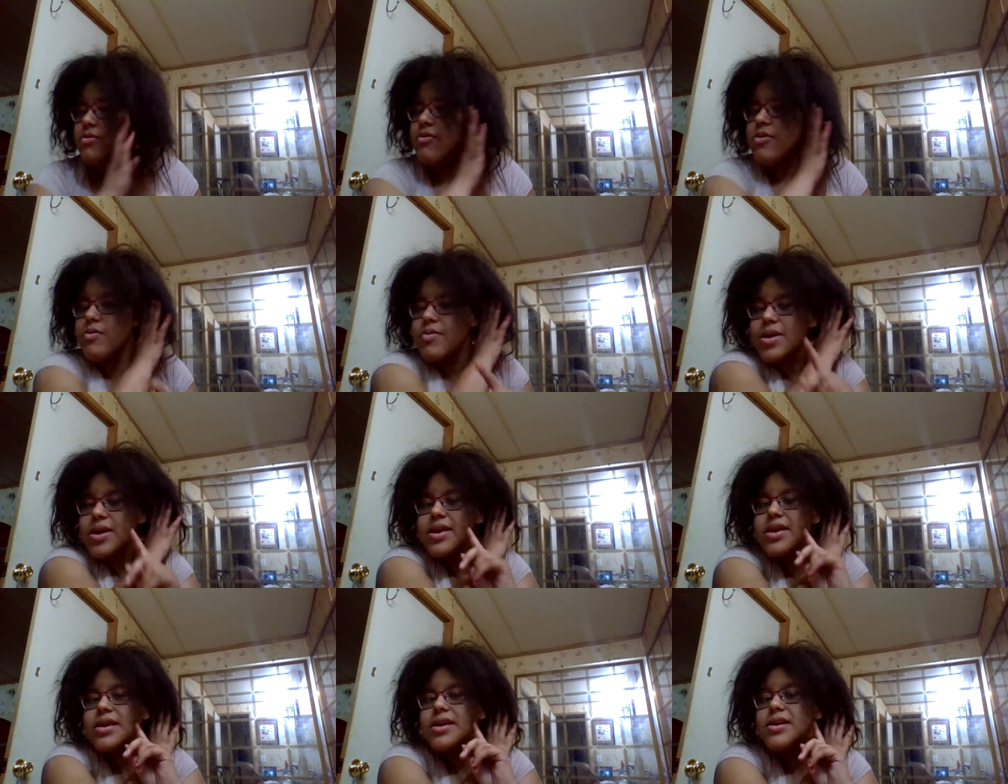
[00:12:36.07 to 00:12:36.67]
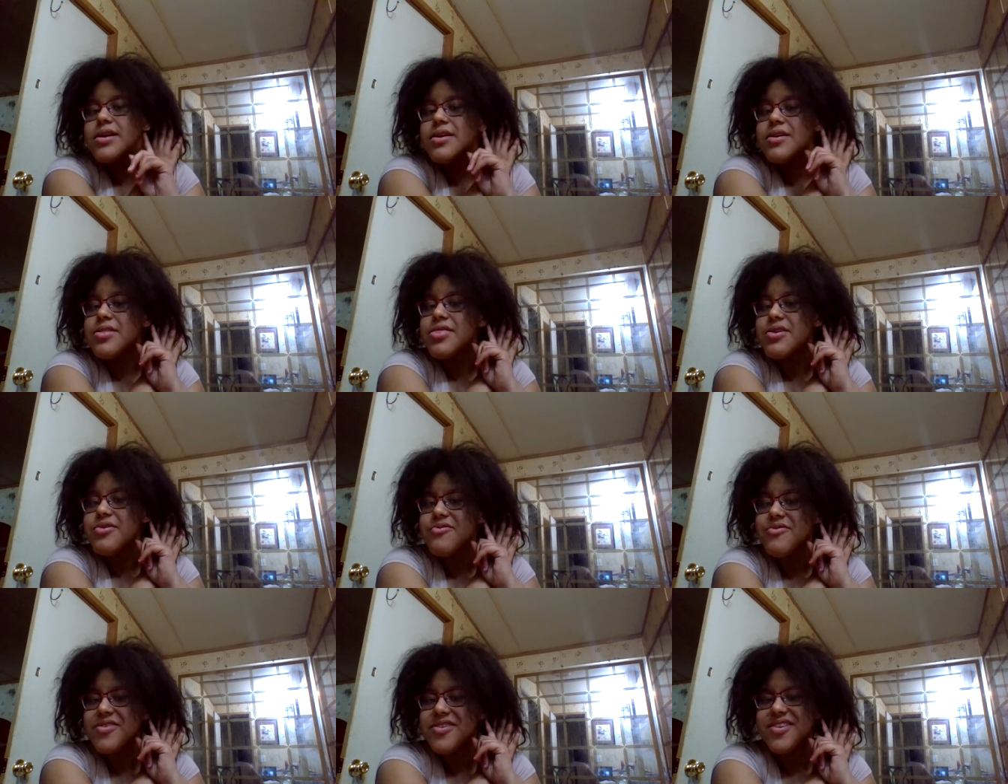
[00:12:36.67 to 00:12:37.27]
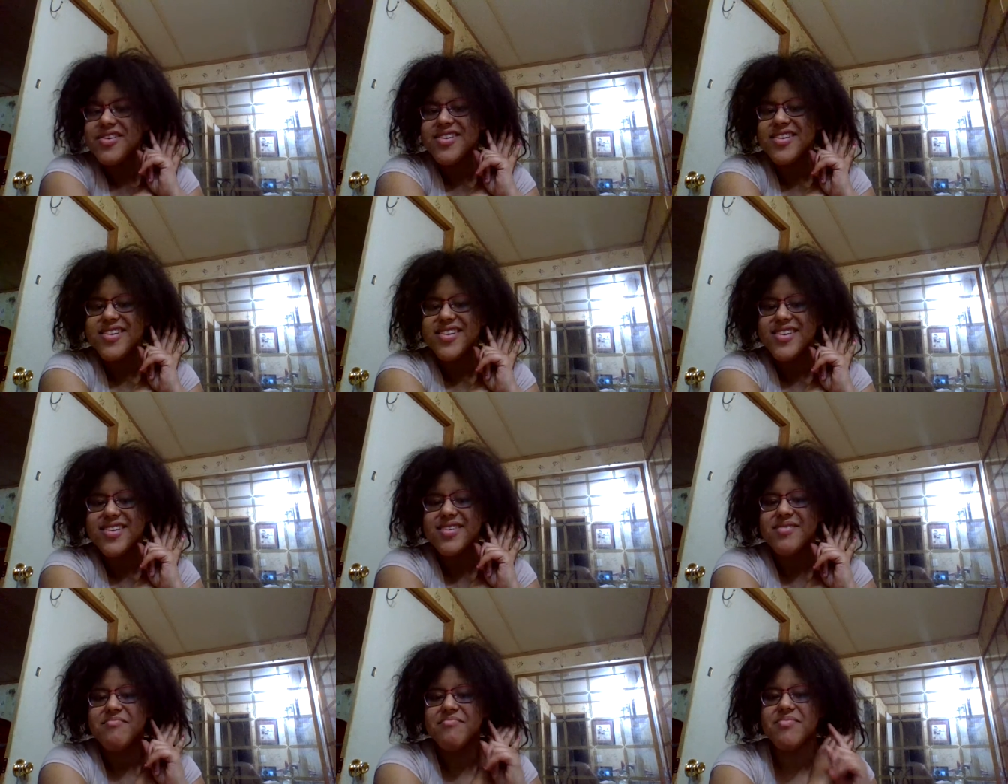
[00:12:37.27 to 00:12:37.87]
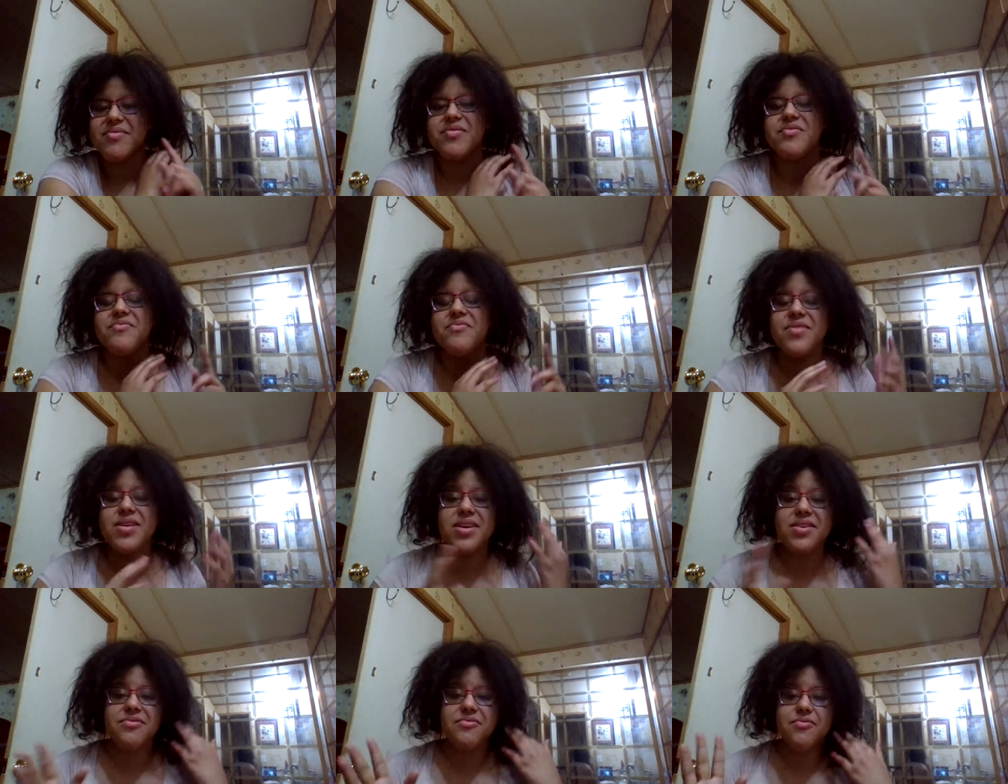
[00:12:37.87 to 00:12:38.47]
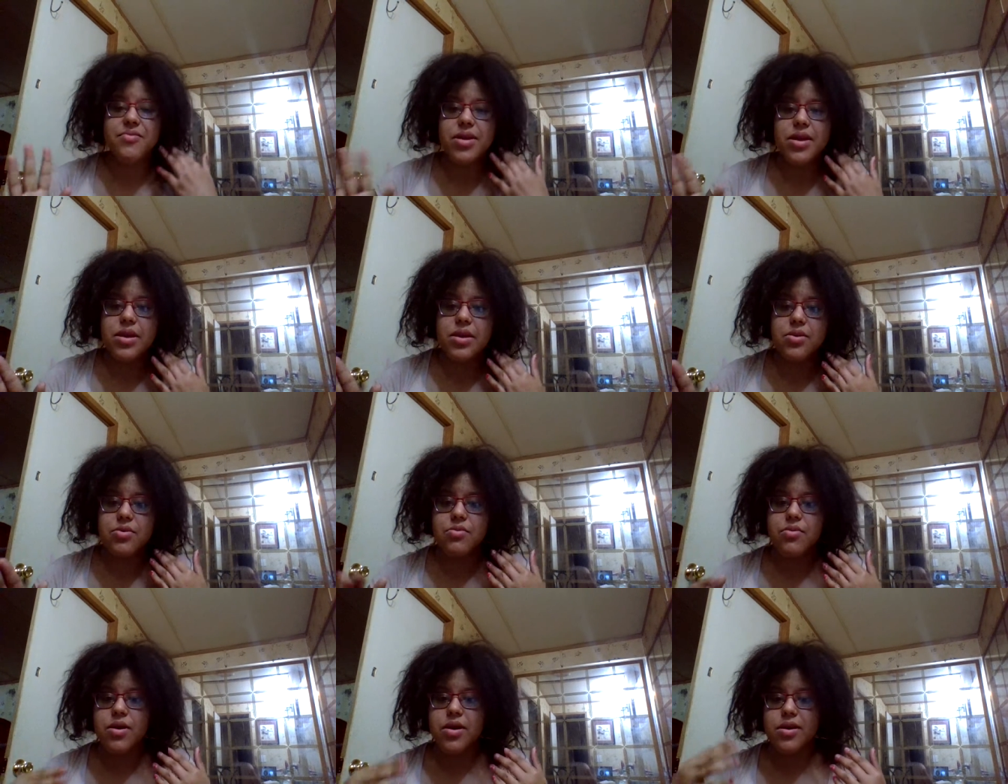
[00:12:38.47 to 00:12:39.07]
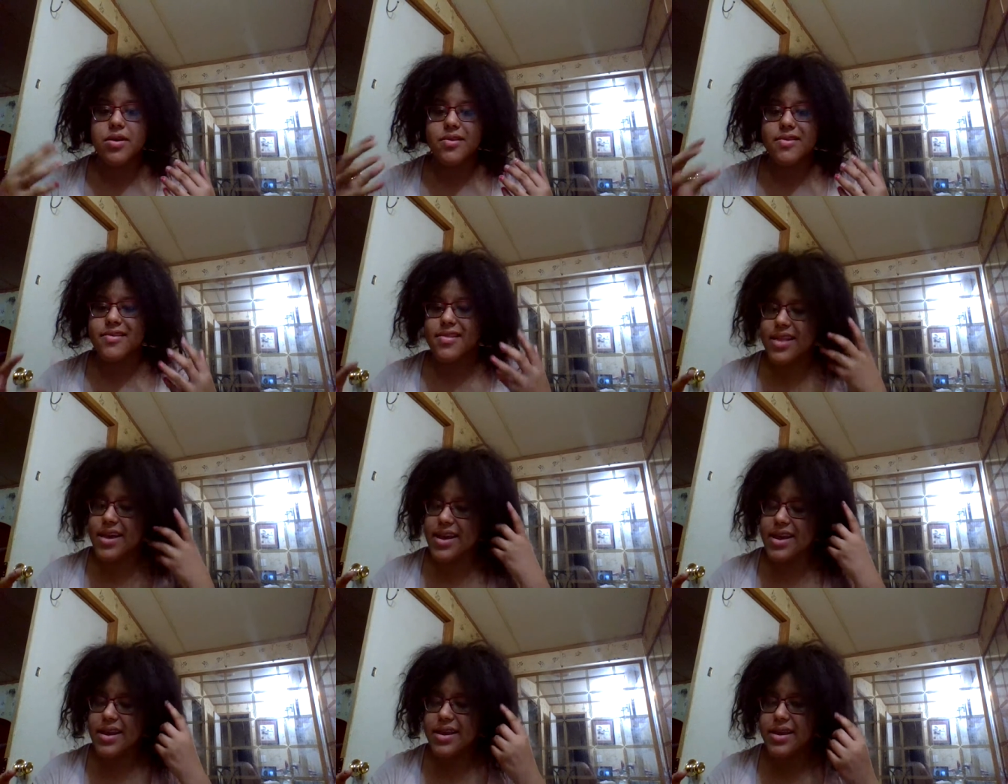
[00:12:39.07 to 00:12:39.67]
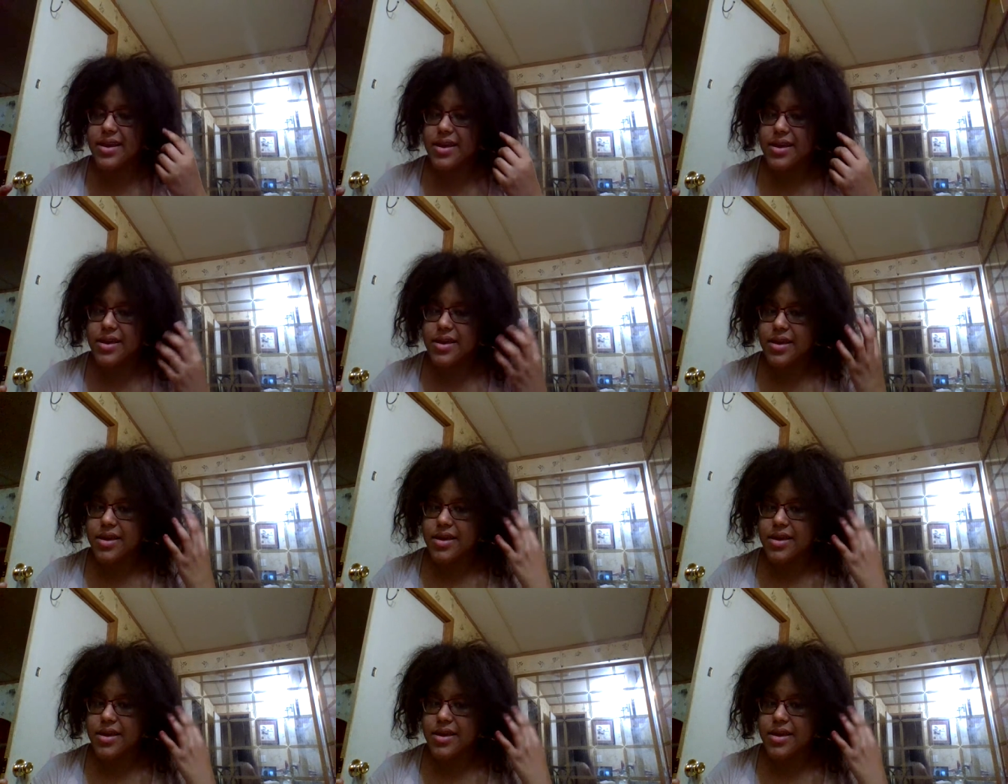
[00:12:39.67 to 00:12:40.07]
when we hear the word, but we we don't understand it.